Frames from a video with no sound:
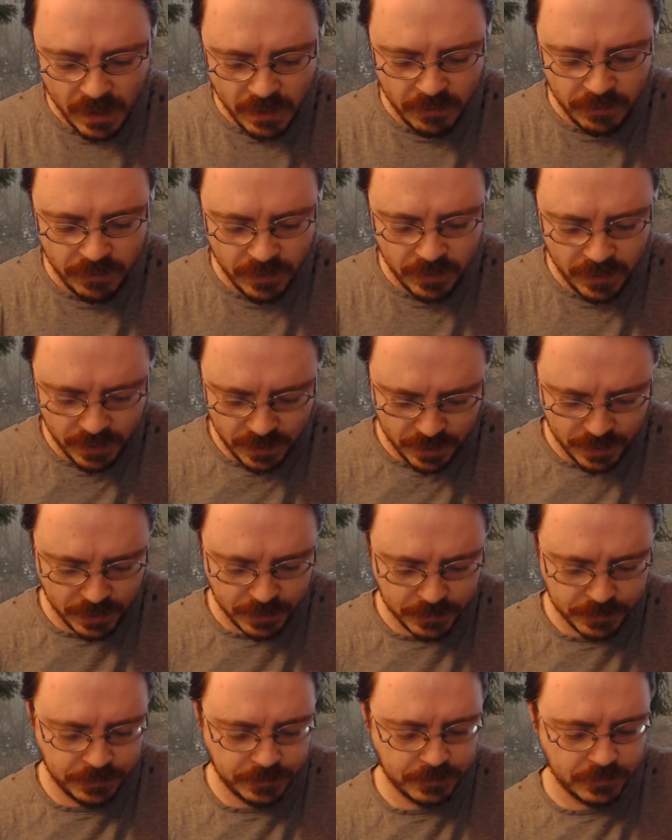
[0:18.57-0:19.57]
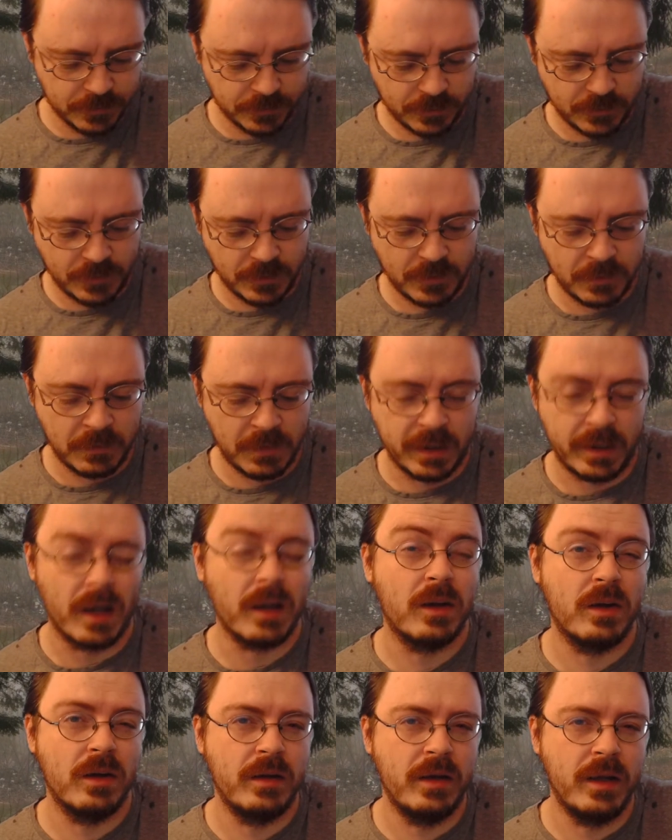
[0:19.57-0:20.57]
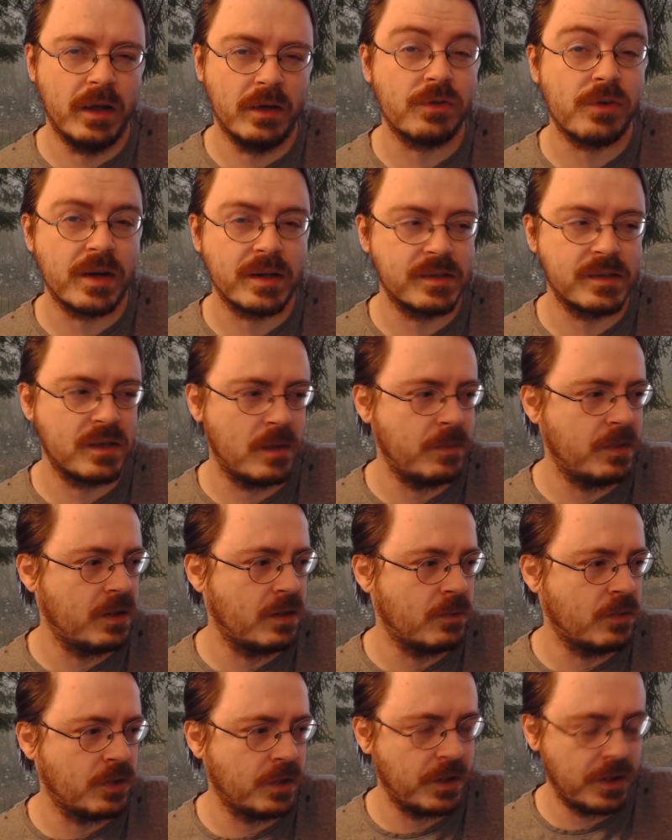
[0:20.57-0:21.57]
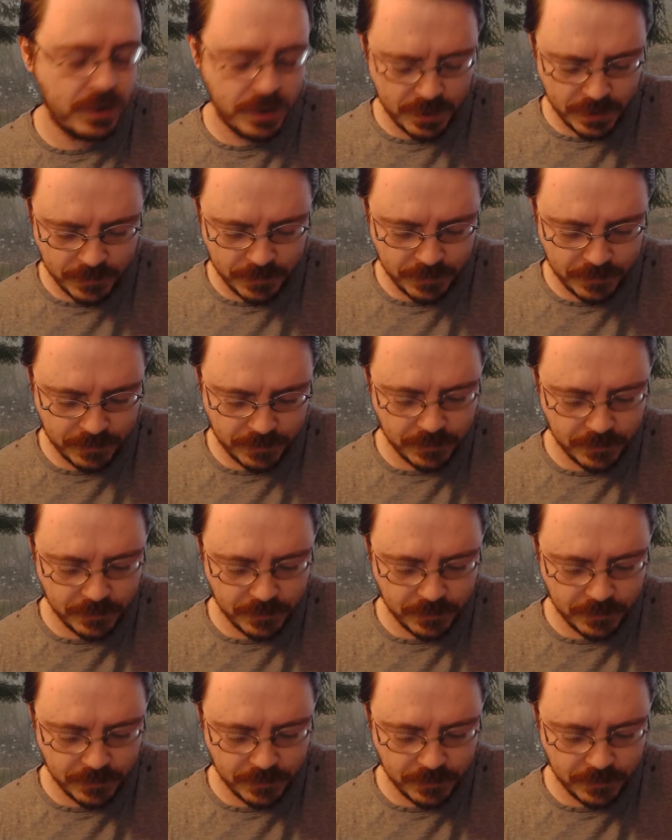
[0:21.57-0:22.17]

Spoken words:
I figure like I could get dressed up in the morning, and